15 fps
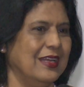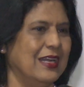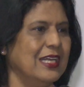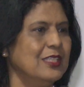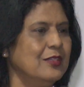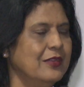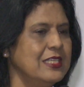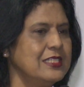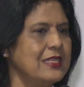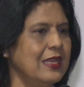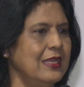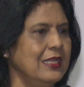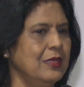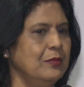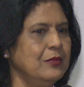Otherwise
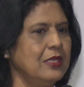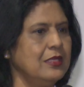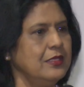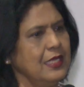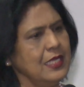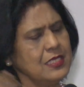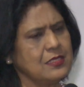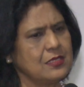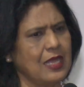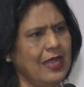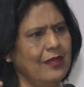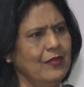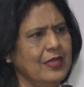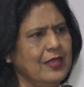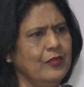telling him that yes,
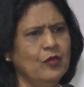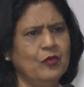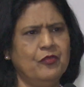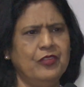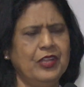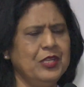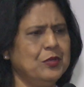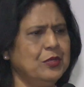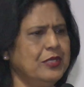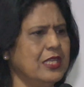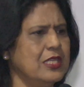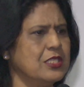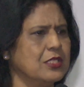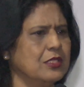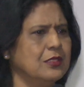I will give you a very good
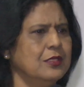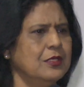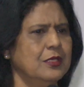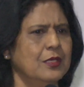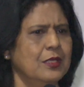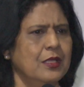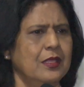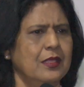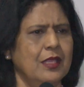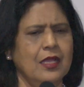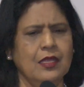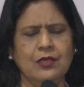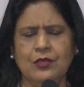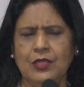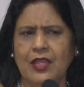denture
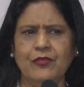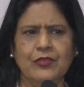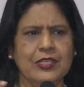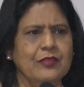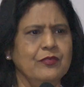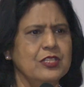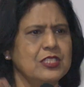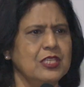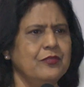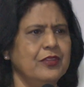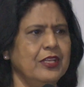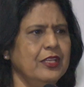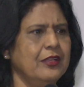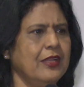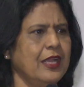and everything will sit
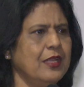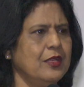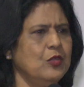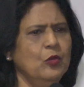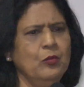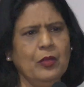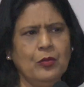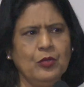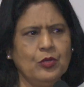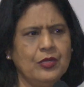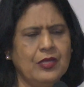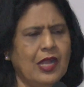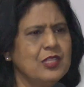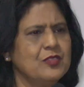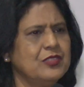very right, you'll be able to
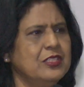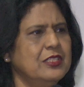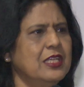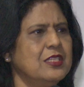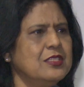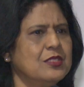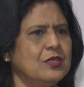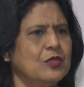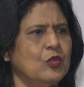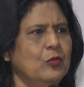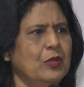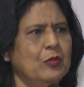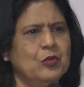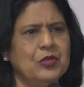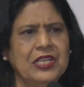dance with the denture, you'll
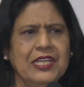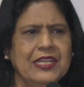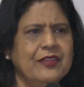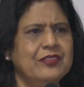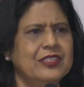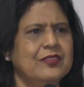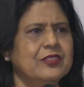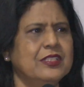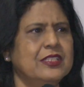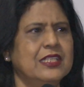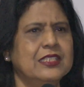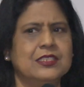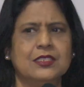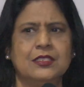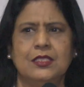be able to eat everything with the
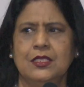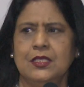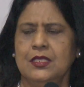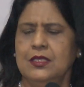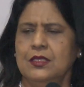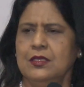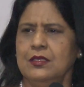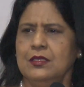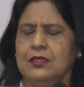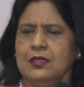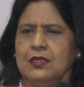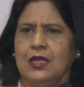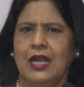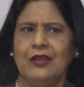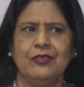denture.
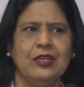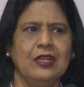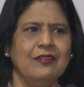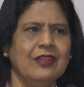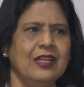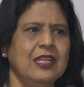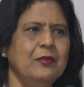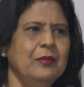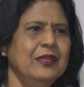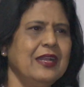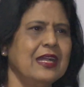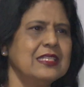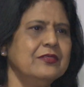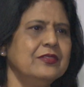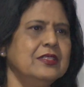After a little while he'll be
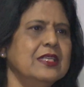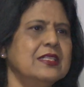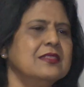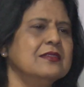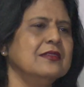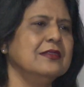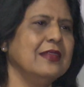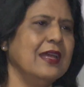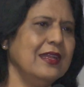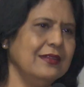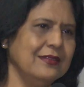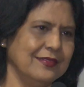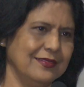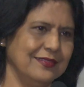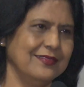dancing with dentures in
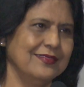hand.